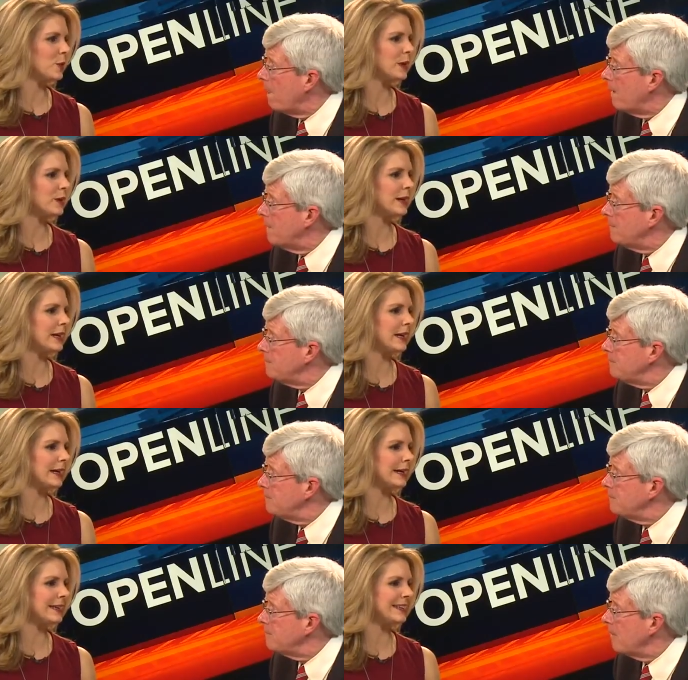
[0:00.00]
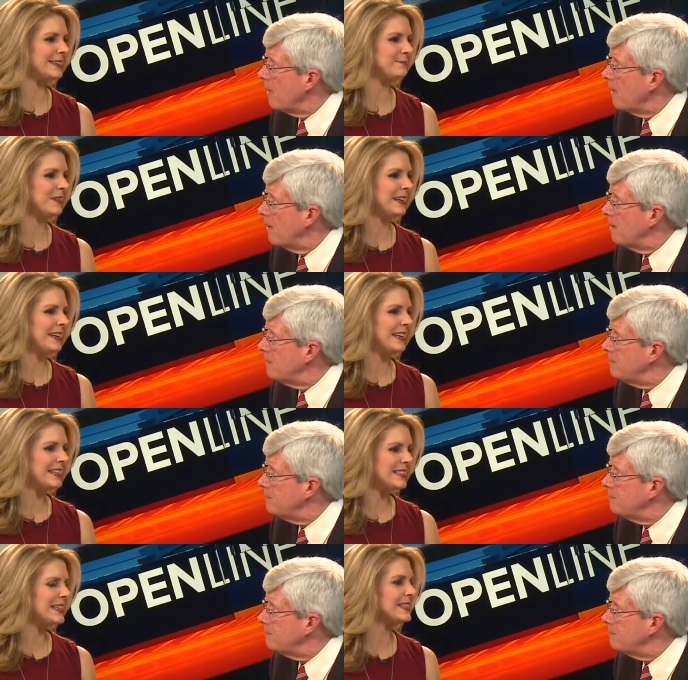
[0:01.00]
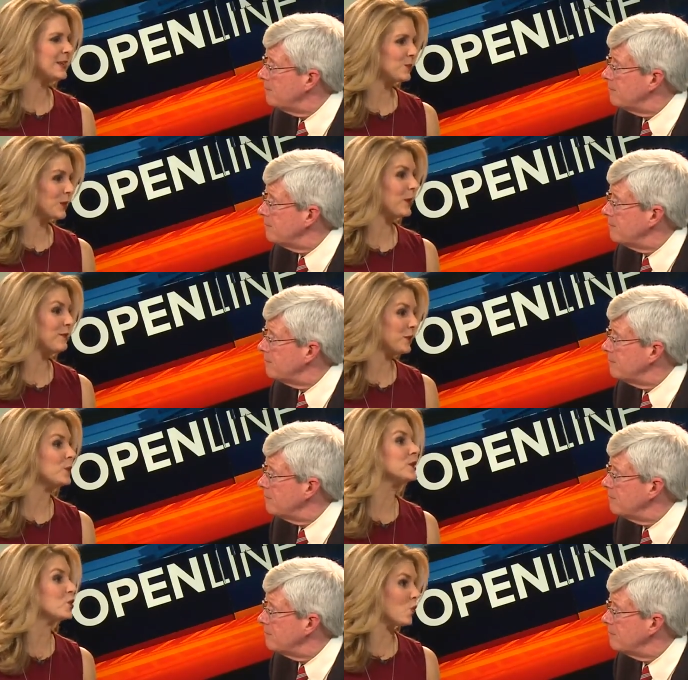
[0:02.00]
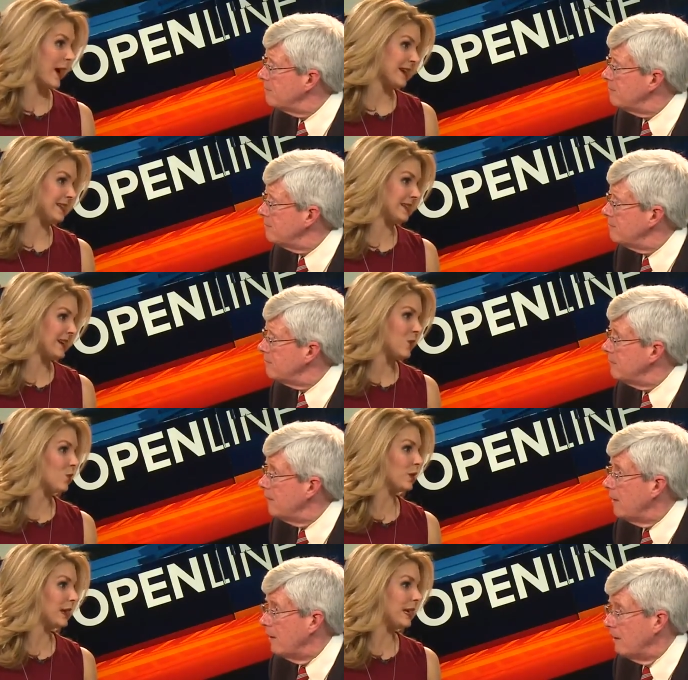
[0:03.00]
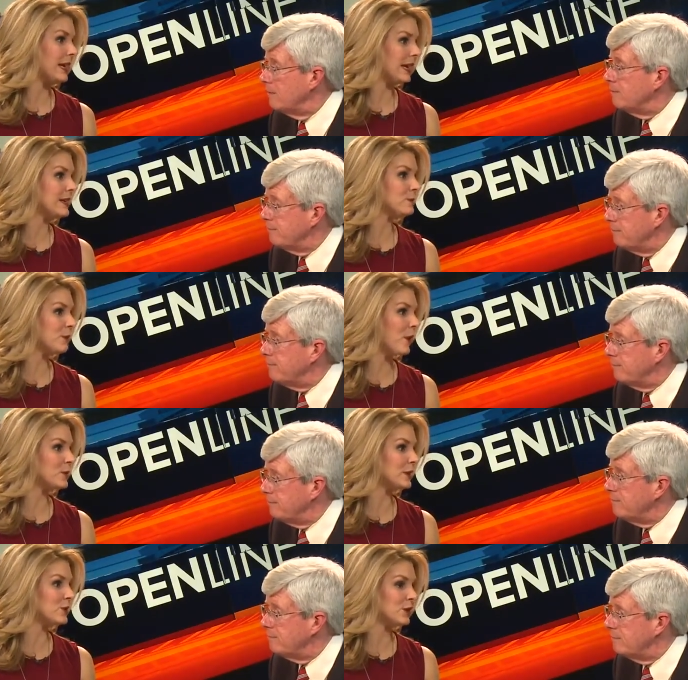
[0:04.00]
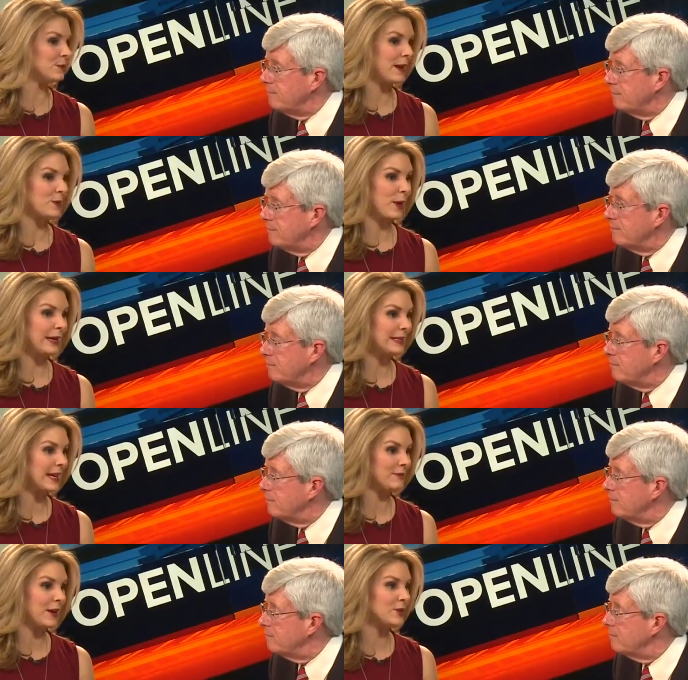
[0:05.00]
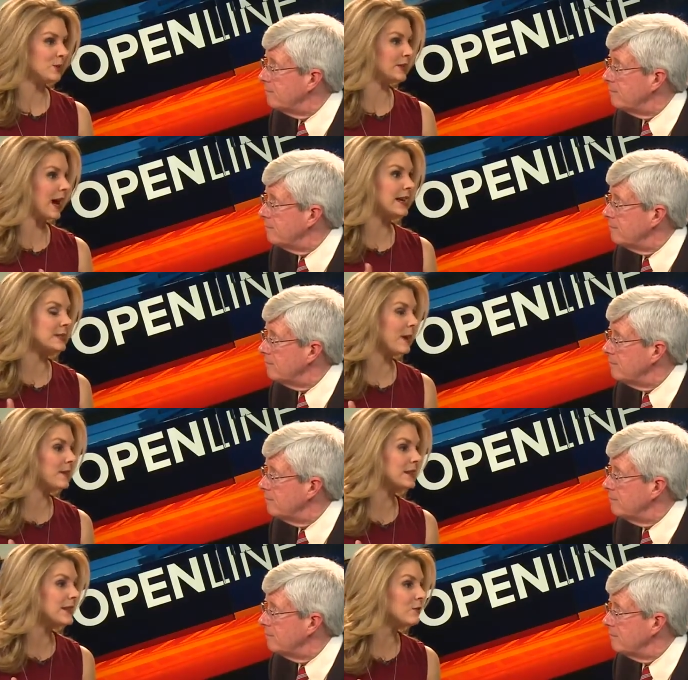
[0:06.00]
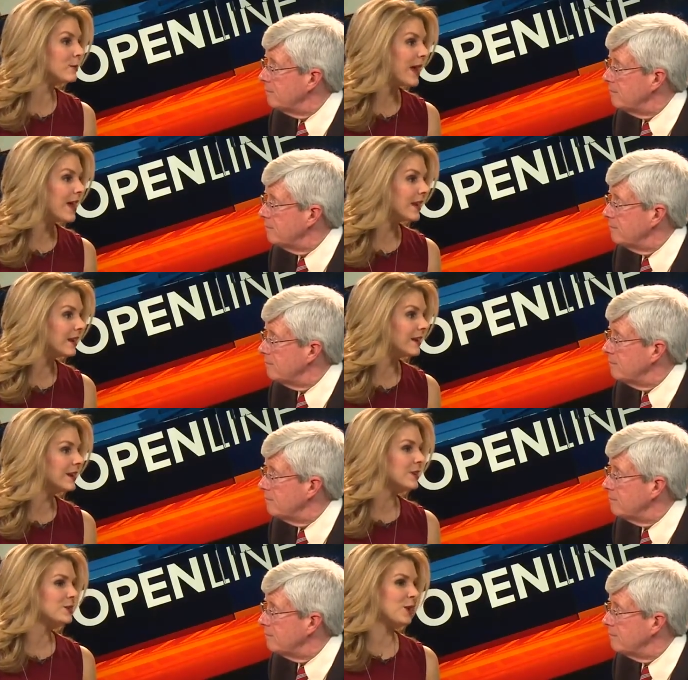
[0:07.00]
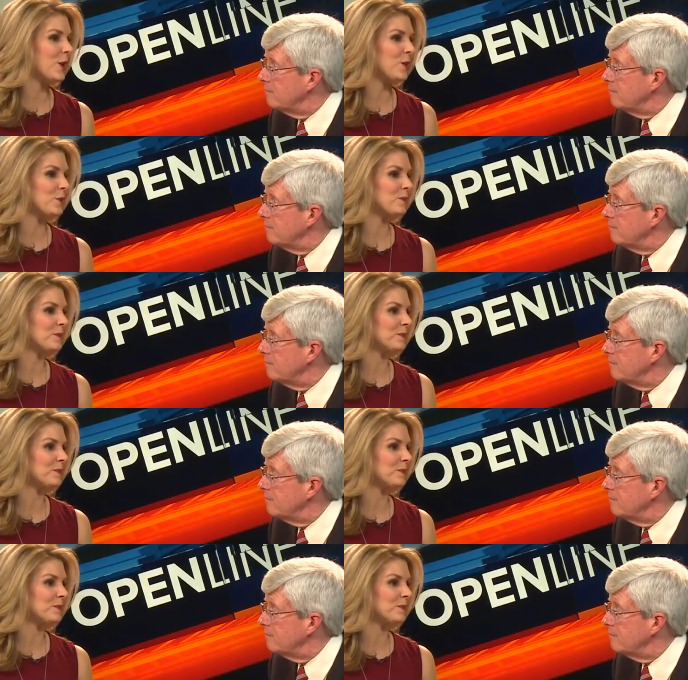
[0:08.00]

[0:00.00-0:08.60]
Speaker 1: we're in a in a in a season where revenue is great. Where he he is proposing to expand the rainy day fund to its highest amount that it's ever been. So